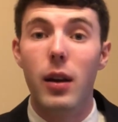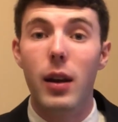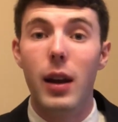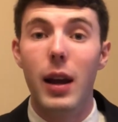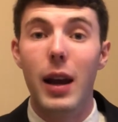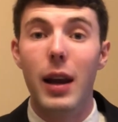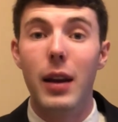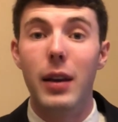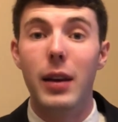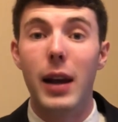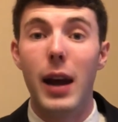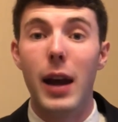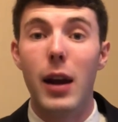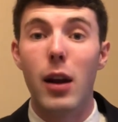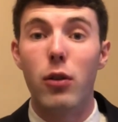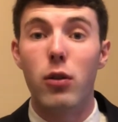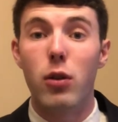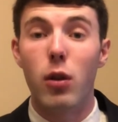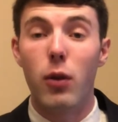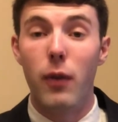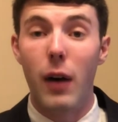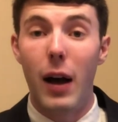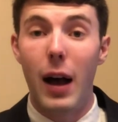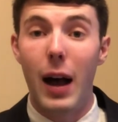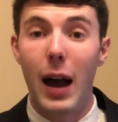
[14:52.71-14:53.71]
Indiana
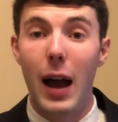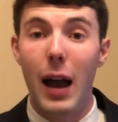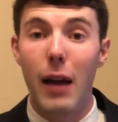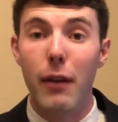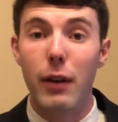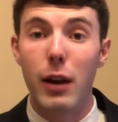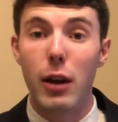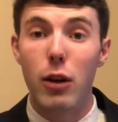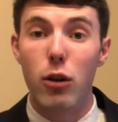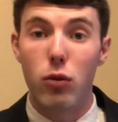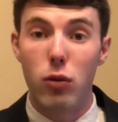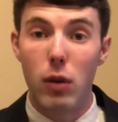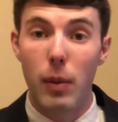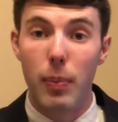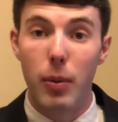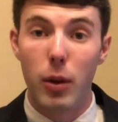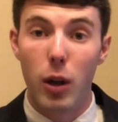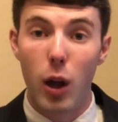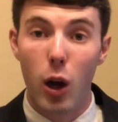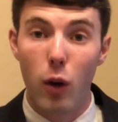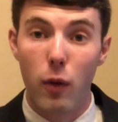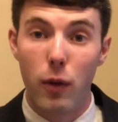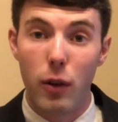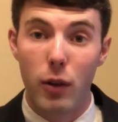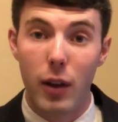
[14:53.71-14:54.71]
survived in triple
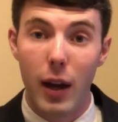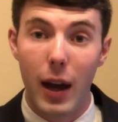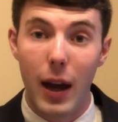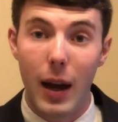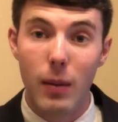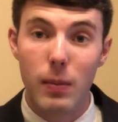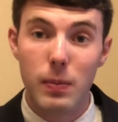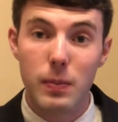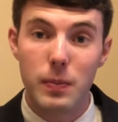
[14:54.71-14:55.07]
overtime.